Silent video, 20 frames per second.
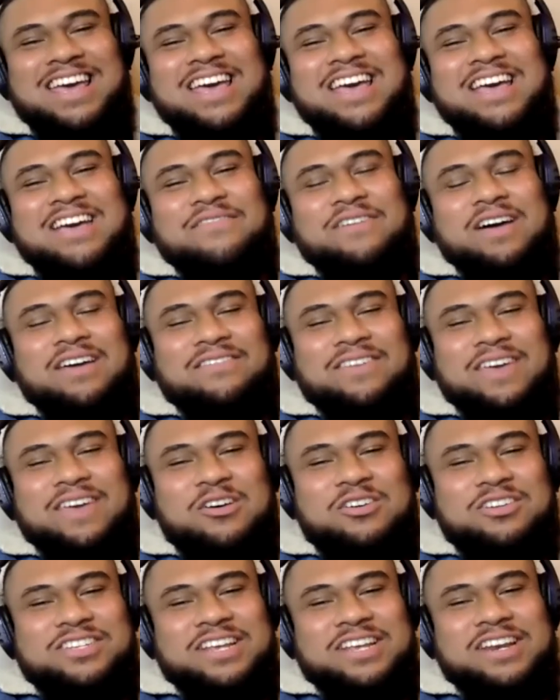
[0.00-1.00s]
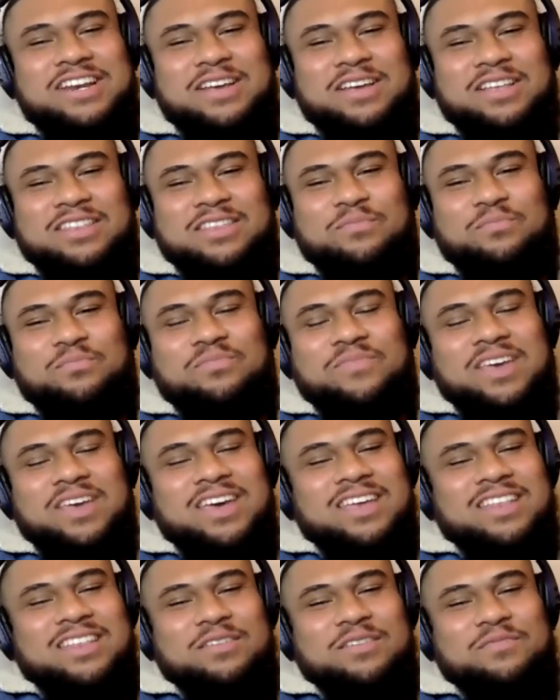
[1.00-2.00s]
5 hours and the
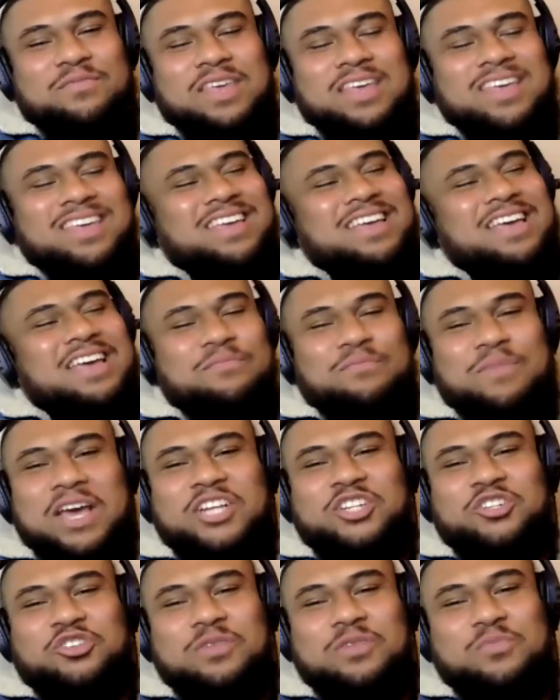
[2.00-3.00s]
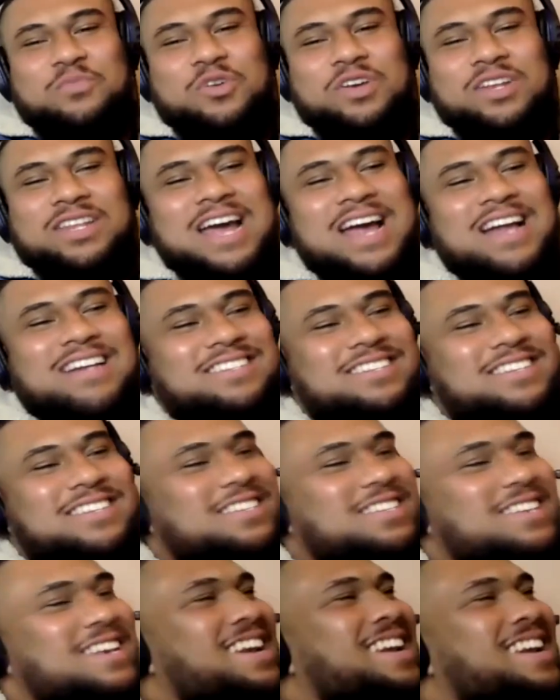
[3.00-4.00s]
Backstreet Boy dancers
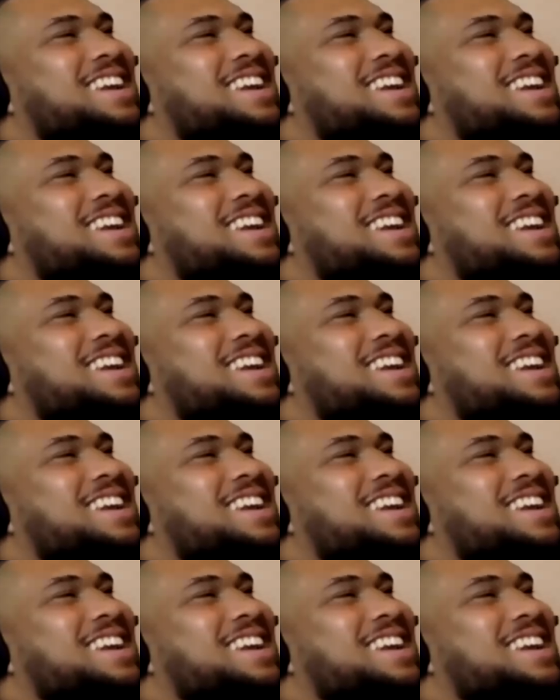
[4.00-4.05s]
and